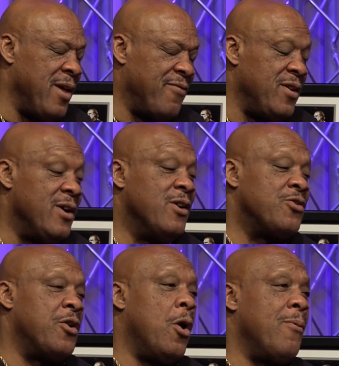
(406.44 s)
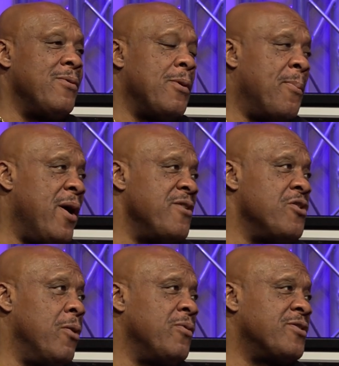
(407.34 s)
Nothing. So they always would pair
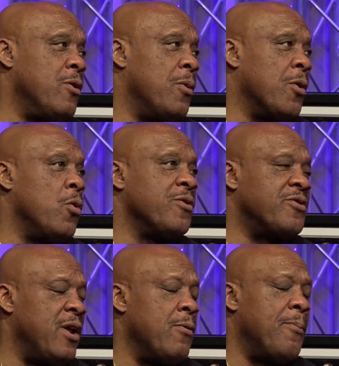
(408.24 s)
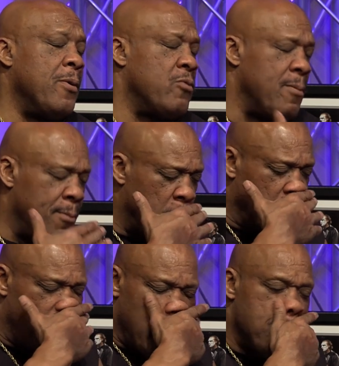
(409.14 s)
you up with someone older. So they would put me with
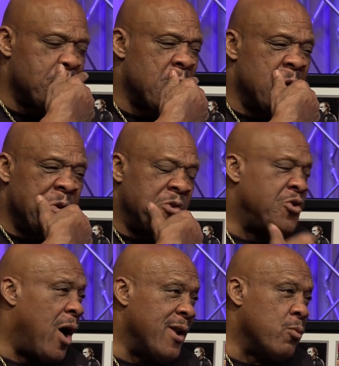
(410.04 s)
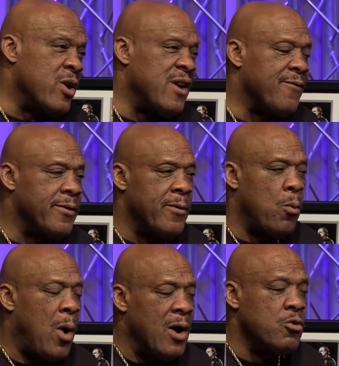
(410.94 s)
Moolah, Johnny Weaver,
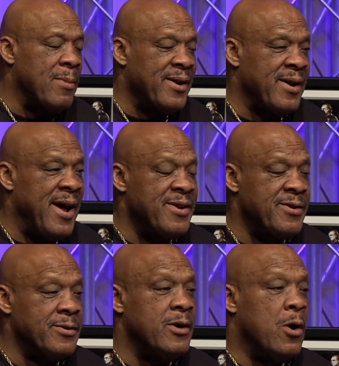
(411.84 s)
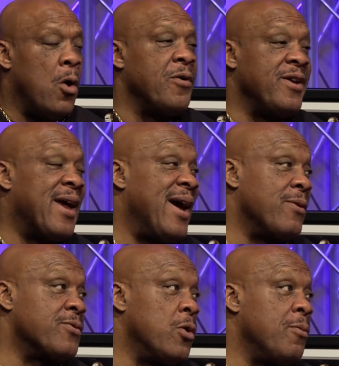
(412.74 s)
Wahoo McDaniels, all these guys that
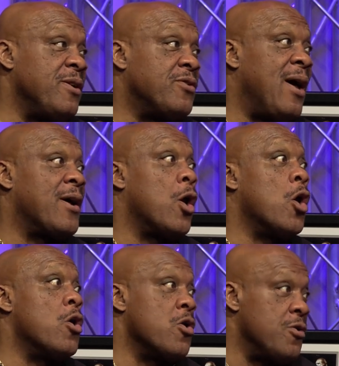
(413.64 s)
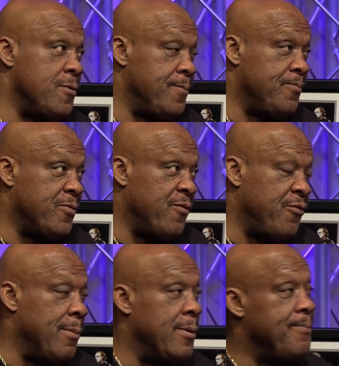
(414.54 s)
was older than me so I could learn
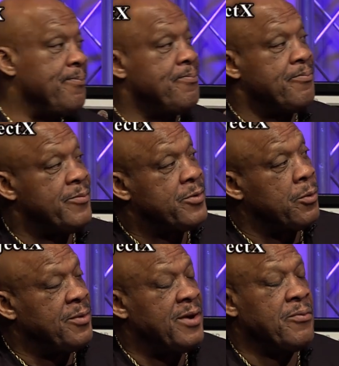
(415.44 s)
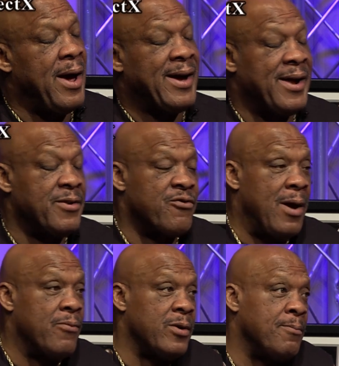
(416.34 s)
from them. So that's why I got to
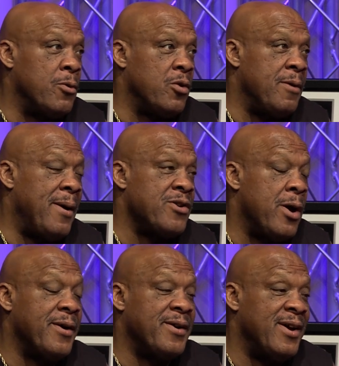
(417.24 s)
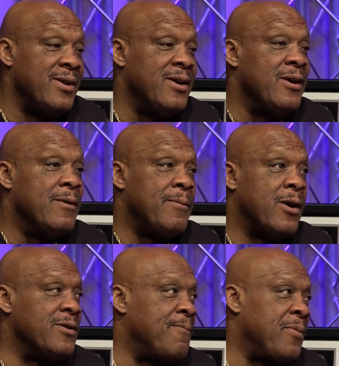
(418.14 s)
travel with Moolah in my younger days,
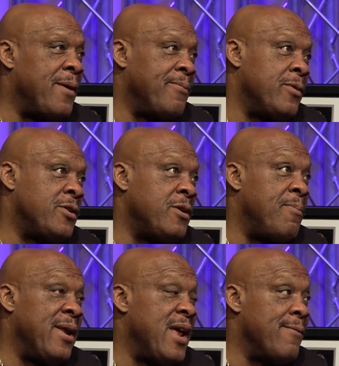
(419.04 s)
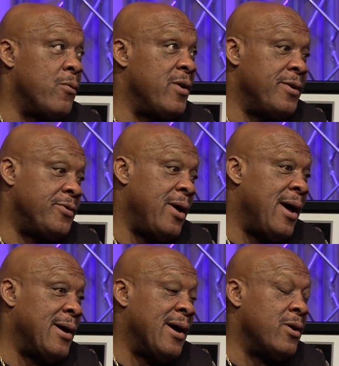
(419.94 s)
because she'd been everywhere, so
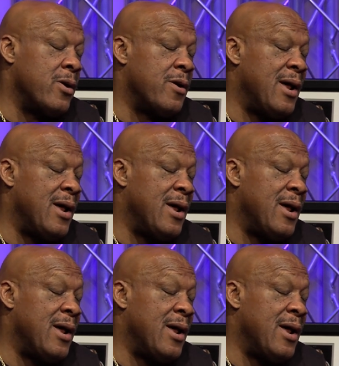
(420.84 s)
I could learn.